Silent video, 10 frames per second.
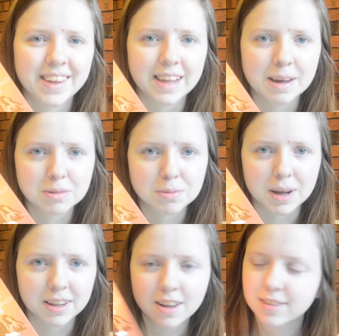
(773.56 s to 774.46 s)
The Amber
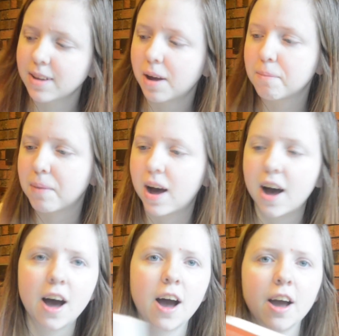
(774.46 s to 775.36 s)
Spyglass
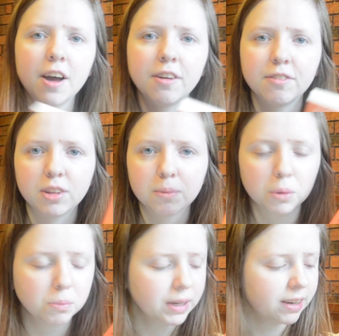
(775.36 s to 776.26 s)
by Philip
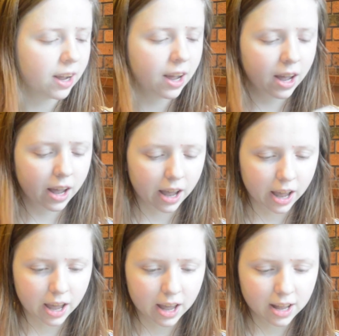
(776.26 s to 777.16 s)
Pullman,
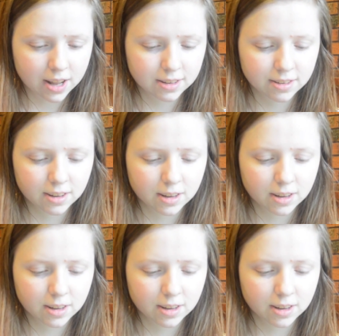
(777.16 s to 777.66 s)
and